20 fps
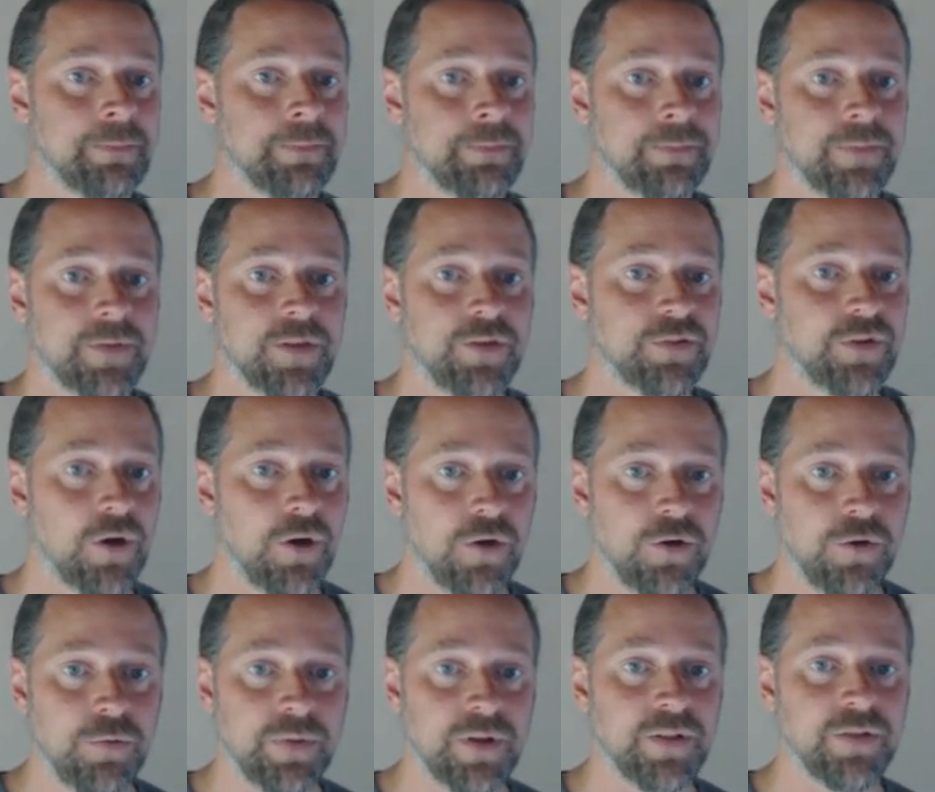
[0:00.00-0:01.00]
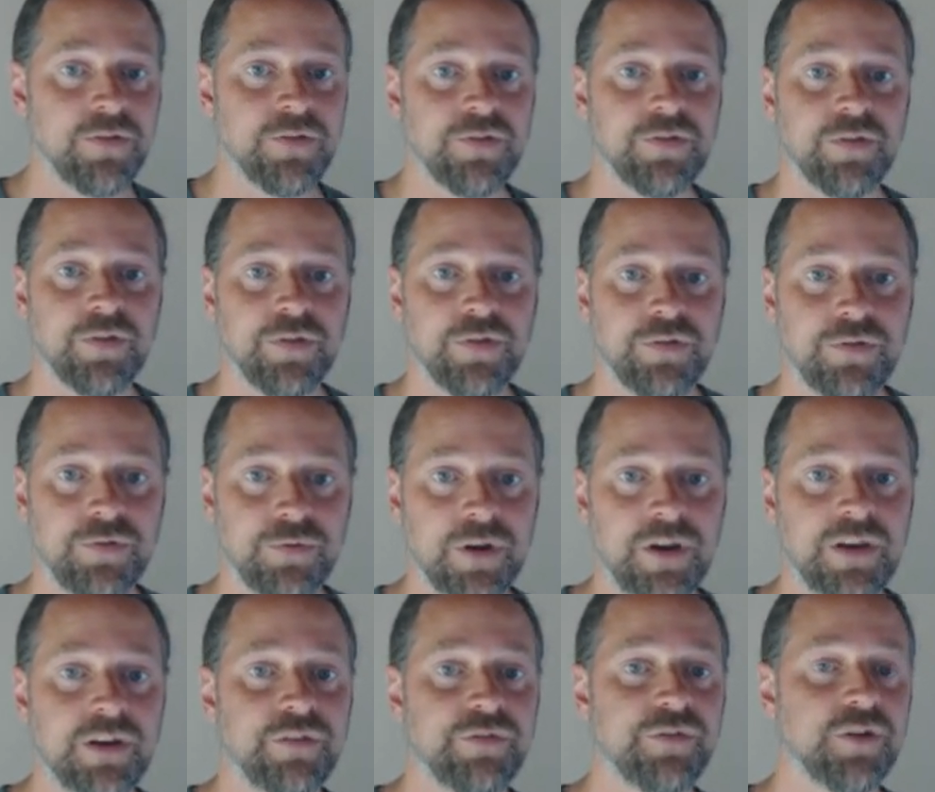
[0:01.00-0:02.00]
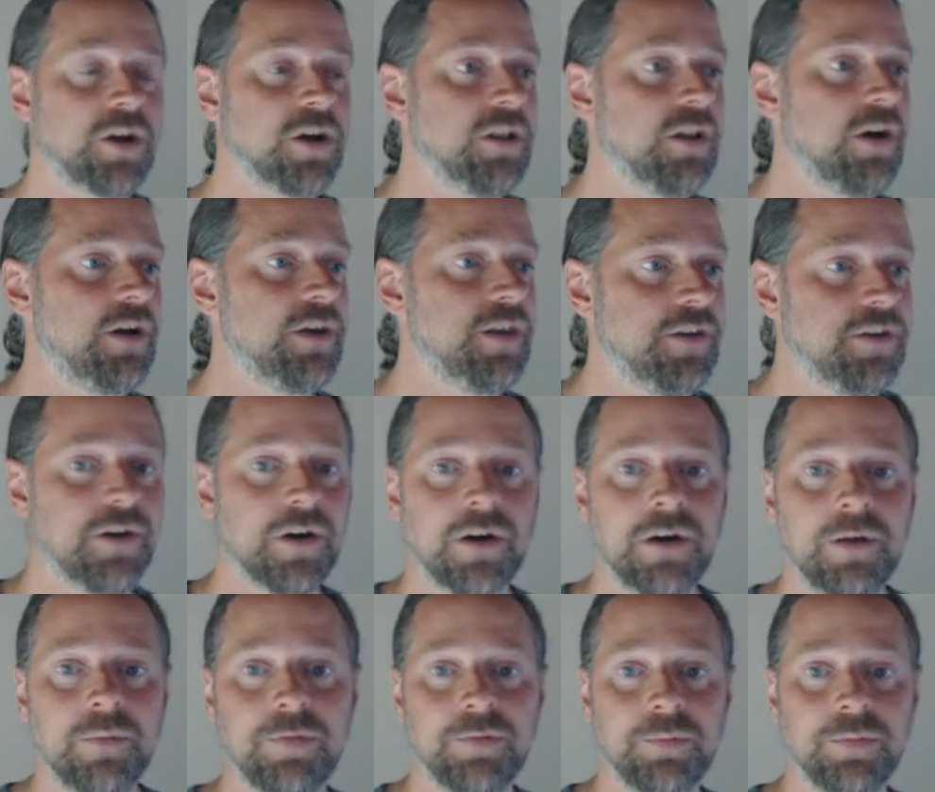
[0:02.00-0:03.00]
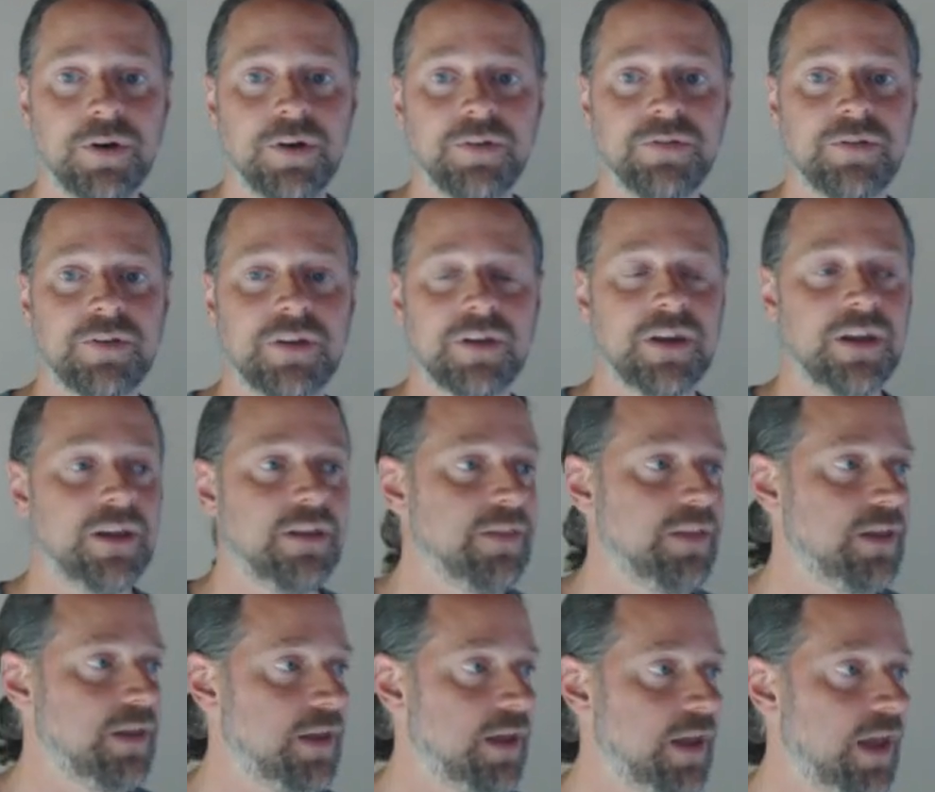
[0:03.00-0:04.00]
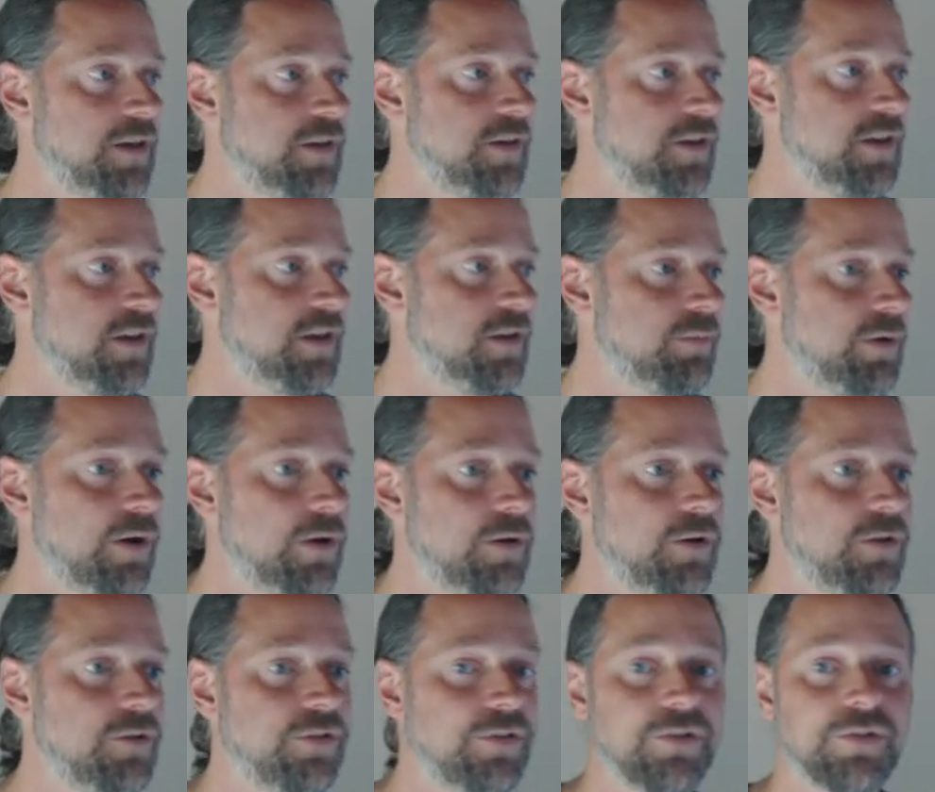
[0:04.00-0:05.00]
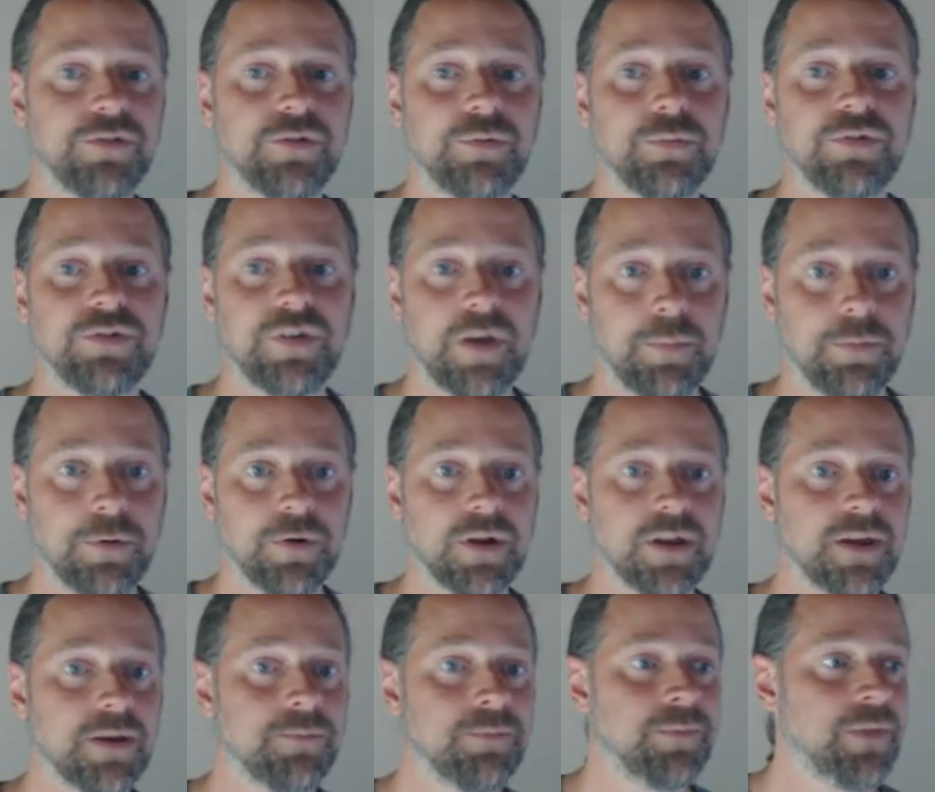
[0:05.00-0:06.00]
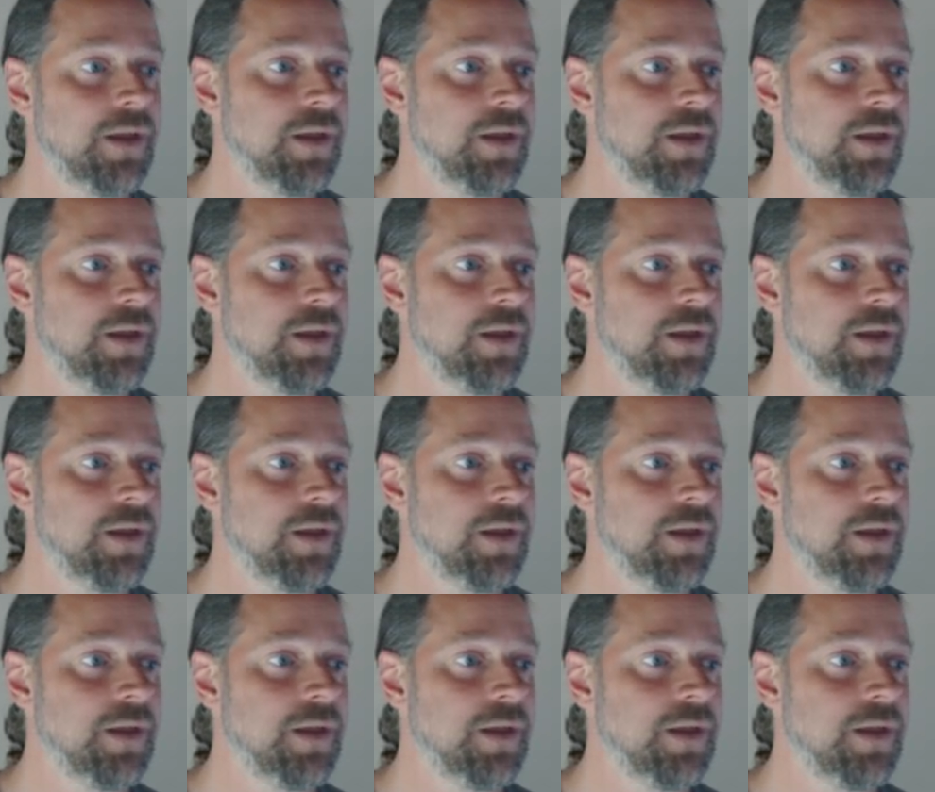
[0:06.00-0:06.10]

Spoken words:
This code bins the three different collidee types present in the entity component system separately.